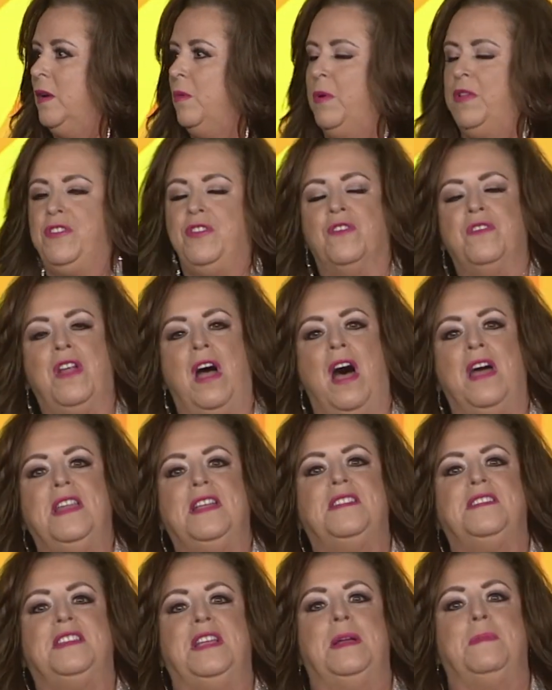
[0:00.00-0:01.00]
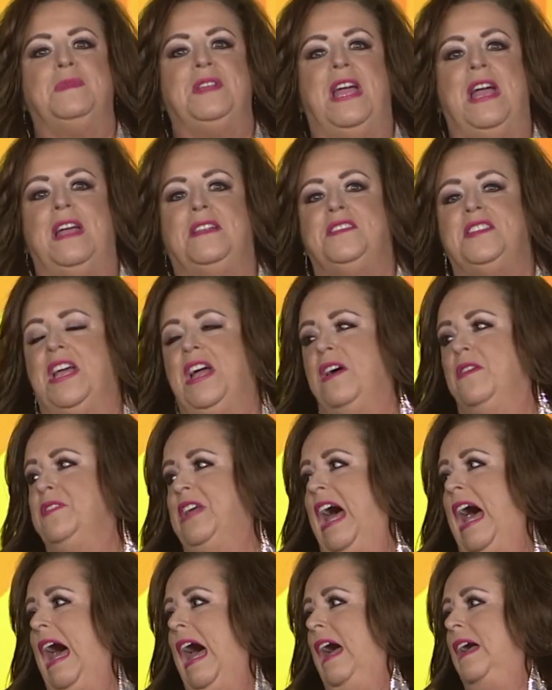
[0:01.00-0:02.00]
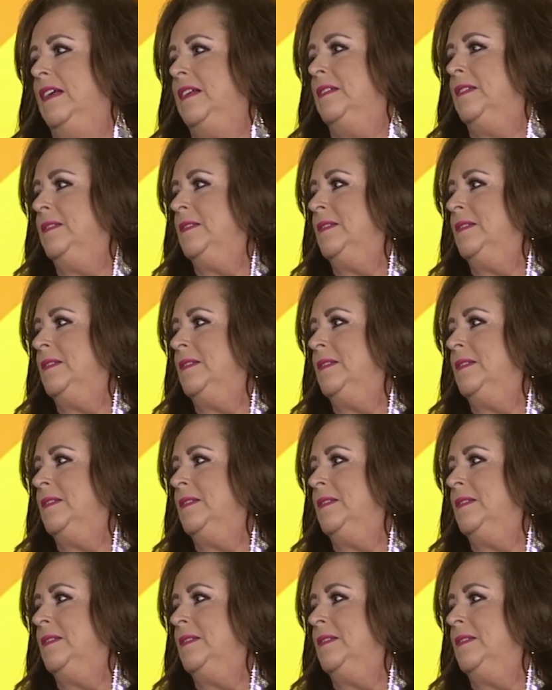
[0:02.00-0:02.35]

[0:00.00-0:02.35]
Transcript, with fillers: with your non exempt heads held high.